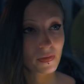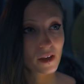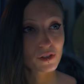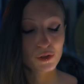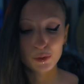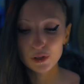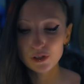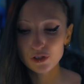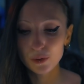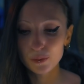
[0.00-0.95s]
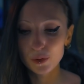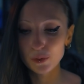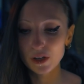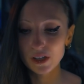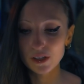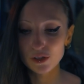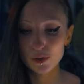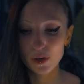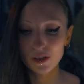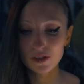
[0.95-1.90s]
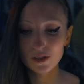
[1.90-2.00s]
So I'm gonna jump right into
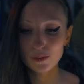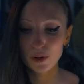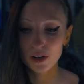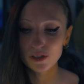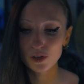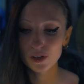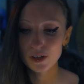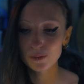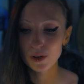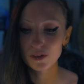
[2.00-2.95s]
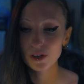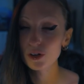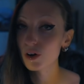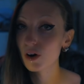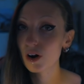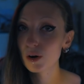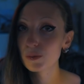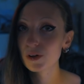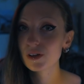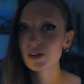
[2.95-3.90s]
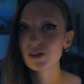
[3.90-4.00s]
it by talking about the garb
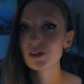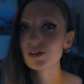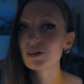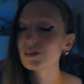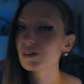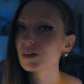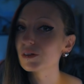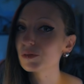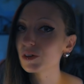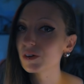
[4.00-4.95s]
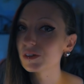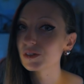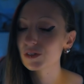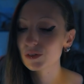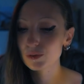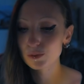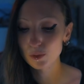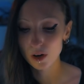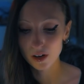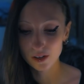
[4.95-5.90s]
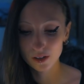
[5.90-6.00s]
that I've donned
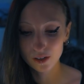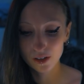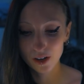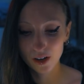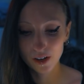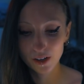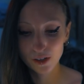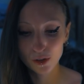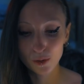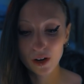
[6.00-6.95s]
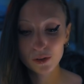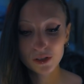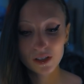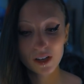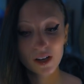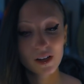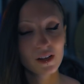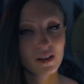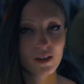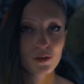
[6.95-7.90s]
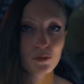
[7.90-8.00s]
while I go out
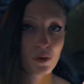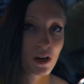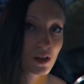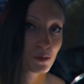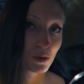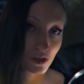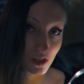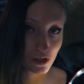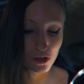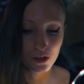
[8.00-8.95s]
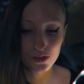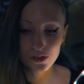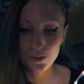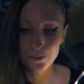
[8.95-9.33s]
and my procedures.